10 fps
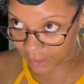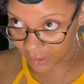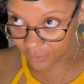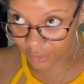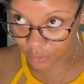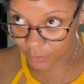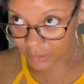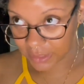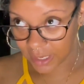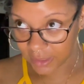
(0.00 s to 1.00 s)
ever so
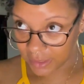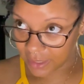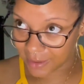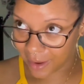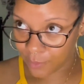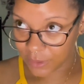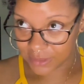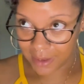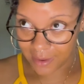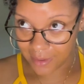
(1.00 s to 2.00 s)
slightly. And I was
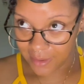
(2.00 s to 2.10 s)
not